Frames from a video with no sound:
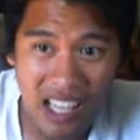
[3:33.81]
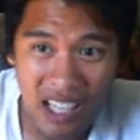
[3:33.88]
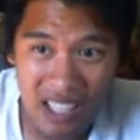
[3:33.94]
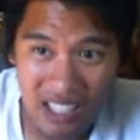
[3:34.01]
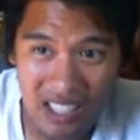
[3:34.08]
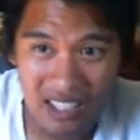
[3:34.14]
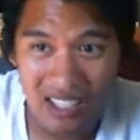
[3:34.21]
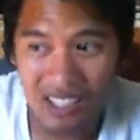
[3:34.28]

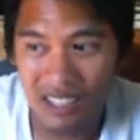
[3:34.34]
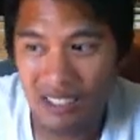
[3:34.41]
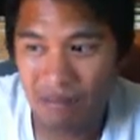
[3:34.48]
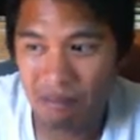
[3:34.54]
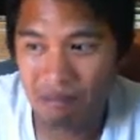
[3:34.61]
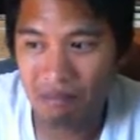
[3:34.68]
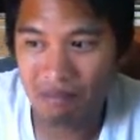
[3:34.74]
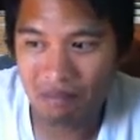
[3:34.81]
Uh,
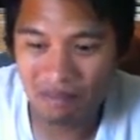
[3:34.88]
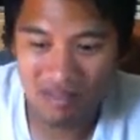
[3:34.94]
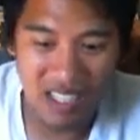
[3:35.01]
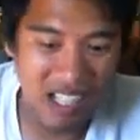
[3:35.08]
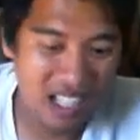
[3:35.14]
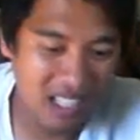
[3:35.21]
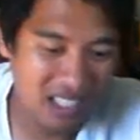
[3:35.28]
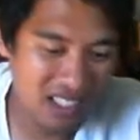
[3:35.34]
and
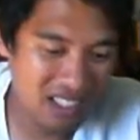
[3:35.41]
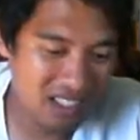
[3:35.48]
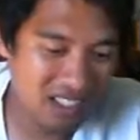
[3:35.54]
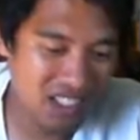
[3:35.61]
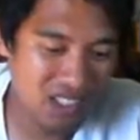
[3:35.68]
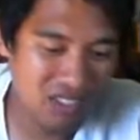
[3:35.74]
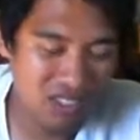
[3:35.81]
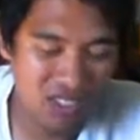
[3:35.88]
that
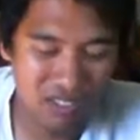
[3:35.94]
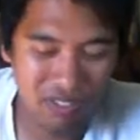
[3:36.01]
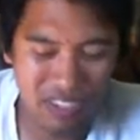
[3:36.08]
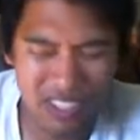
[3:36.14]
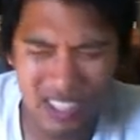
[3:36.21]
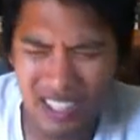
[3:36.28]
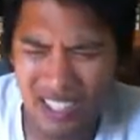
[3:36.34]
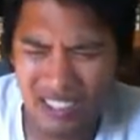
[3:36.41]
UFC
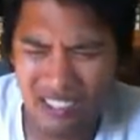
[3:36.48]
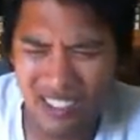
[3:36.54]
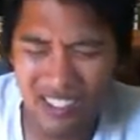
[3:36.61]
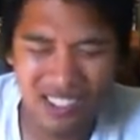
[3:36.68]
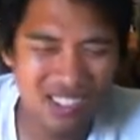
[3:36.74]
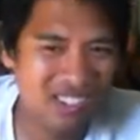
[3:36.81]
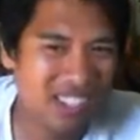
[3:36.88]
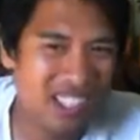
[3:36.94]
Fight Night,
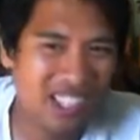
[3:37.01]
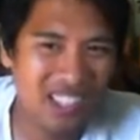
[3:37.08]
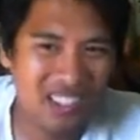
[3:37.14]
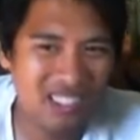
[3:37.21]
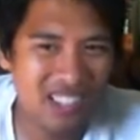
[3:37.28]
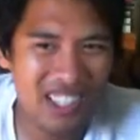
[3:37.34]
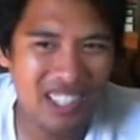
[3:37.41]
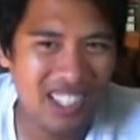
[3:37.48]
what, 28
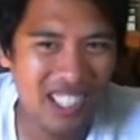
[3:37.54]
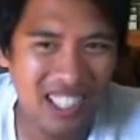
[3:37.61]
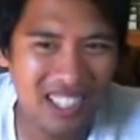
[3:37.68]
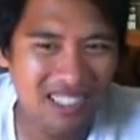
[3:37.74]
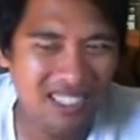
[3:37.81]
29?